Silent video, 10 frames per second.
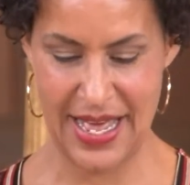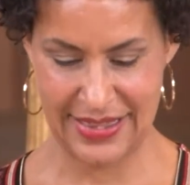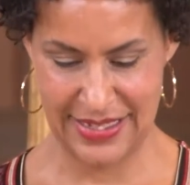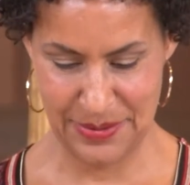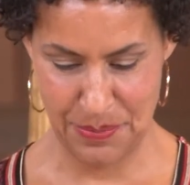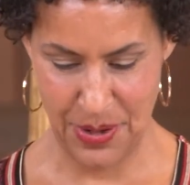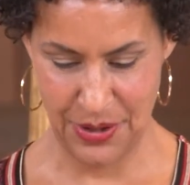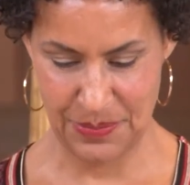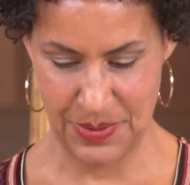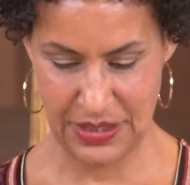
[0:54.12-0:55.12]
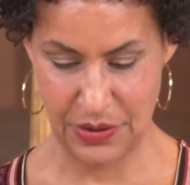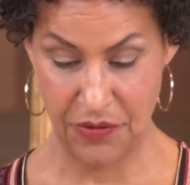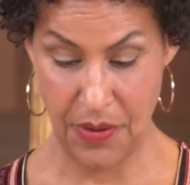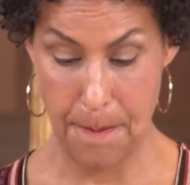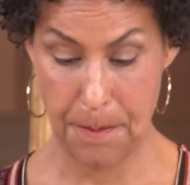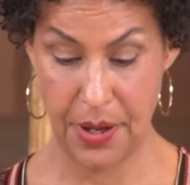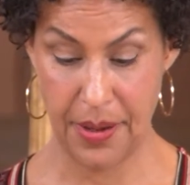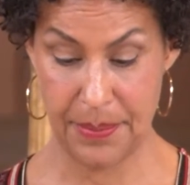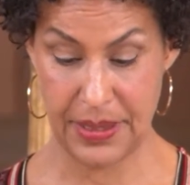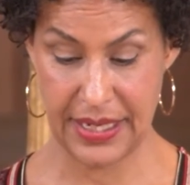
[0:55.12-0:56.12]
Department of
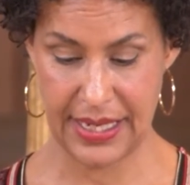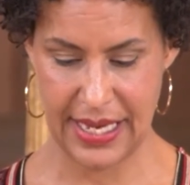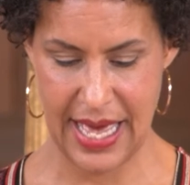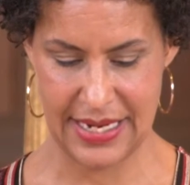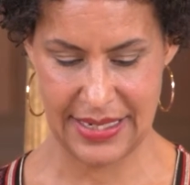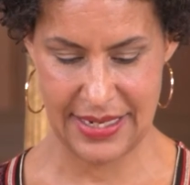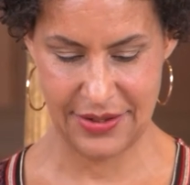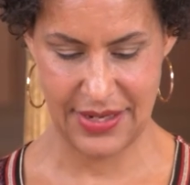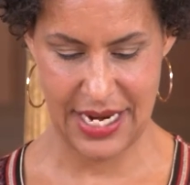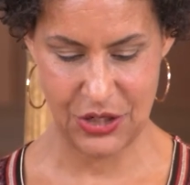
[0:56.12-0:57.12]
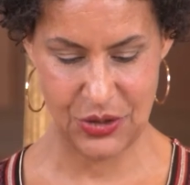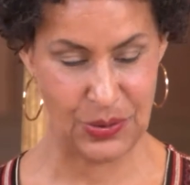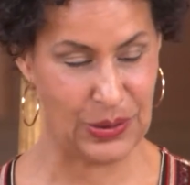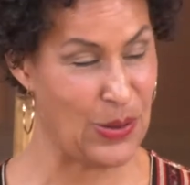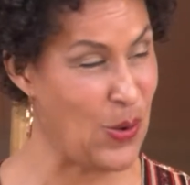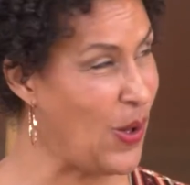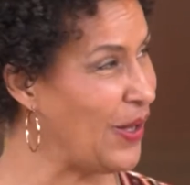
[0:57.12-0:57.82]
Public and International Law,